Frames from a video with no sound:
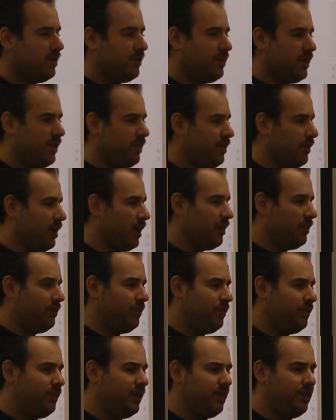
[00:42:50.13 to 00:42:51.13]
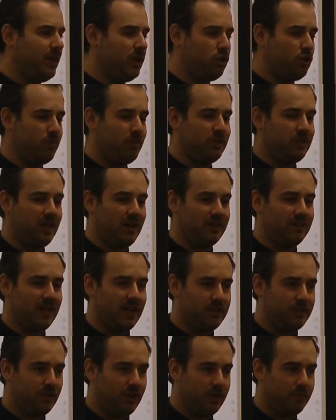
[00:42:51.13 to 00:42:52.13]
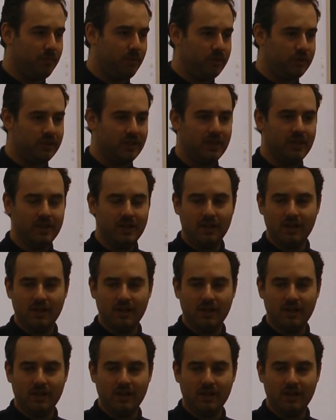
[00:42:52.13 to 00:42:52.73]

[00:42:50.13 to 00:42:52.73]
that they should be sanitizing inputs,